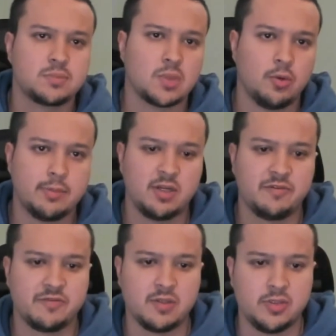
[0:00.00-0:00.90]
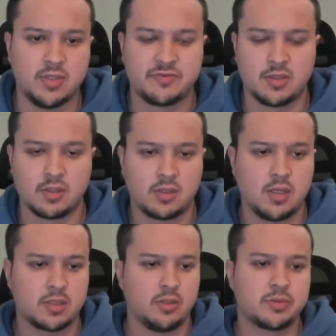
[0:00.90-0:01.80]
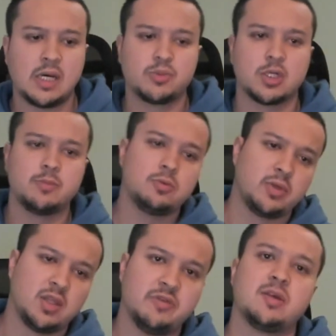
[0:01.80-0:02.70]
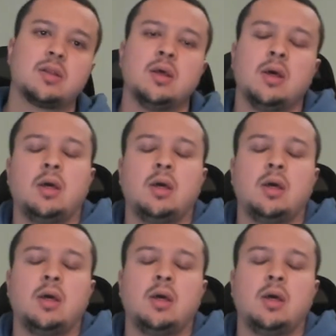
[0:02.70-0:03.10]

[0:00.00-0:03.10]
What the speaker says: 1 minute 52 left on the clock. No time trouble. We love it.